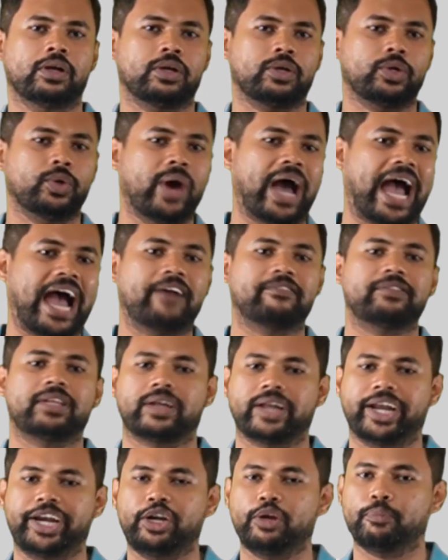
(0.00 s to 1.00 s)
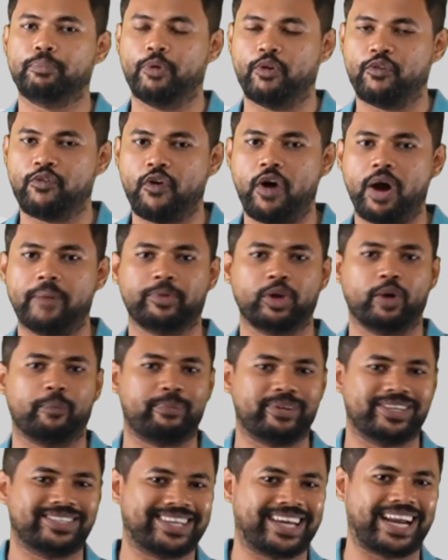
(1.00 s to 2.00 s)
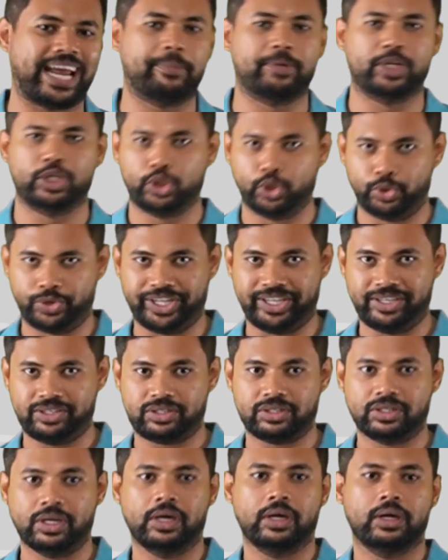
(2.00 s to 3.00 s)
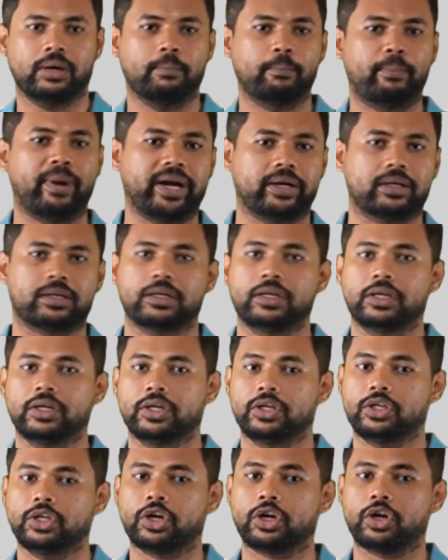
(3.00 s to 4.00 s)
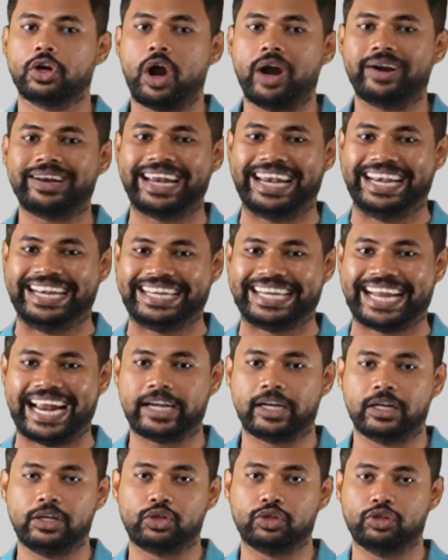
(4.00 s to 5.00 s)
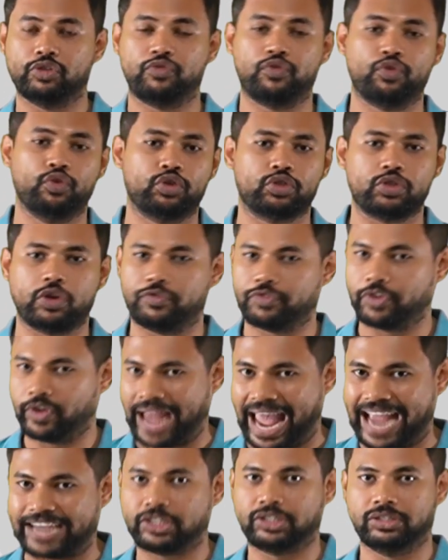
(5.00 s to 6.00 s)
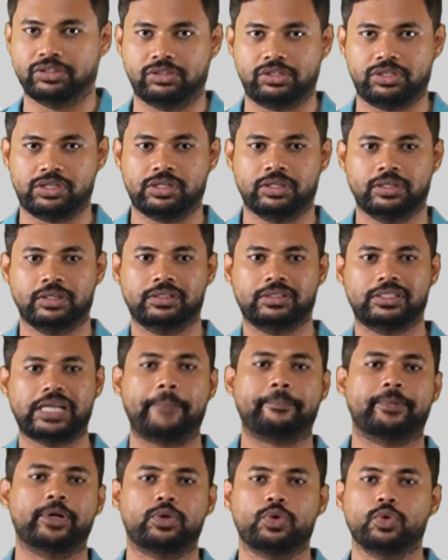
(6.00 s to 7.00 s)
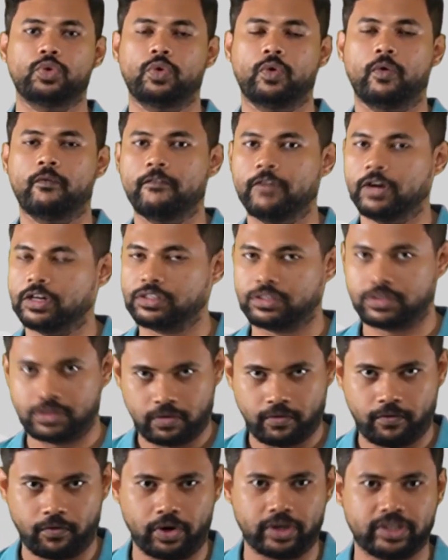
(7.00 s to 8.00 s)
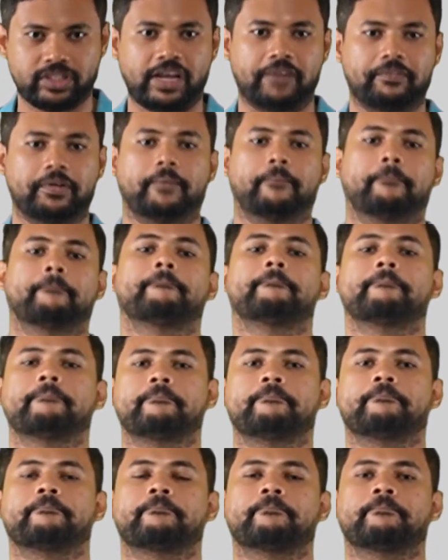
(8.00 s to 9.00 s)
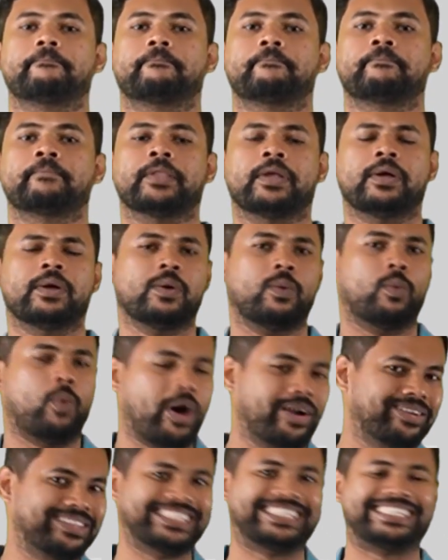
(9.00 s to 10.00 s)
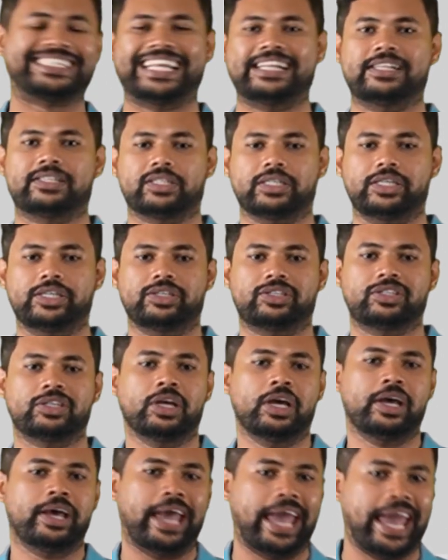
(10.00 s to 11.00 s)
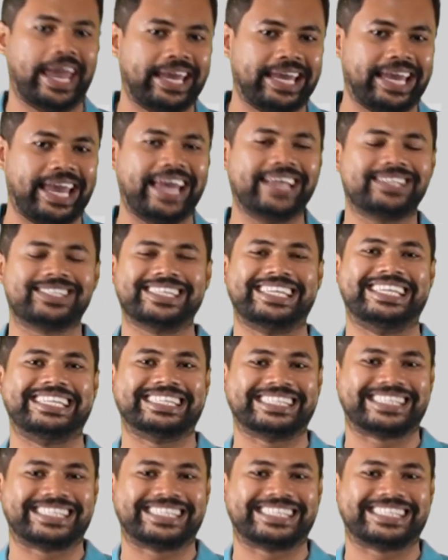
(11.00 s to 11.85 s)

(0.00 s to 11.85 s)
You have the right to perform your prescribed duties, but you are not entitled to the fruits of your actions. Chapter 2, verse 47. What this tells is engage in